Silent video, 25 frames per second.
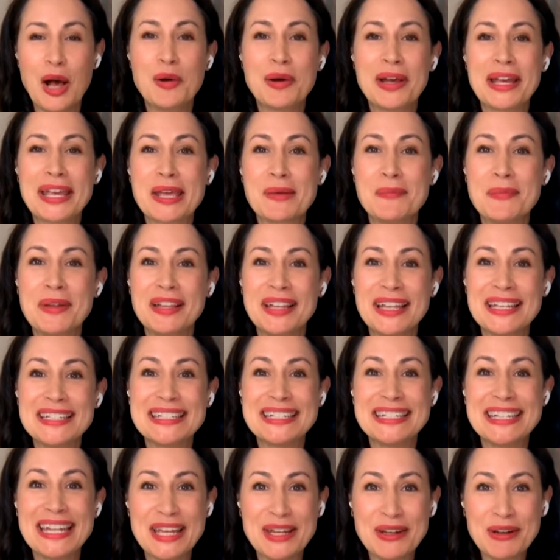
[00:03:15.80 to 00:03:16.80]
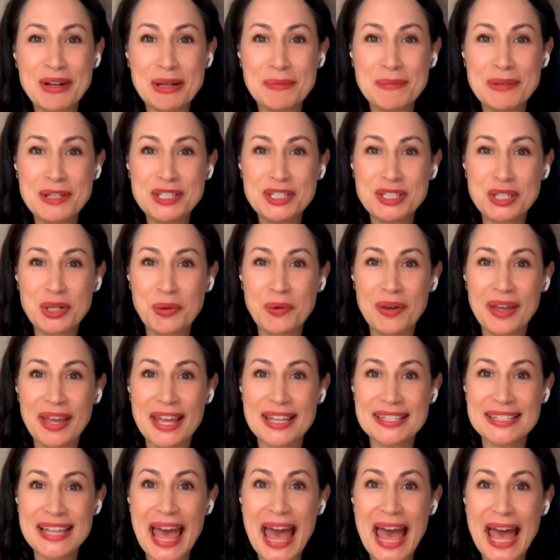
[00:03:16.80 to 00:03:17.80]
Okay, Camilla, today you're going to be showing
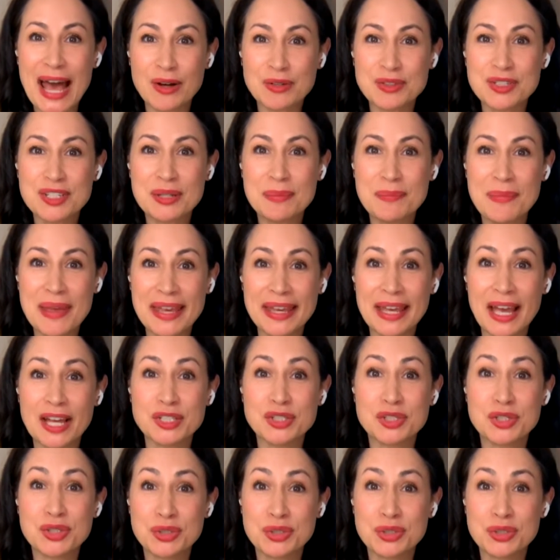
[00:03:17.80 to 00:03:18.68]
us how to make a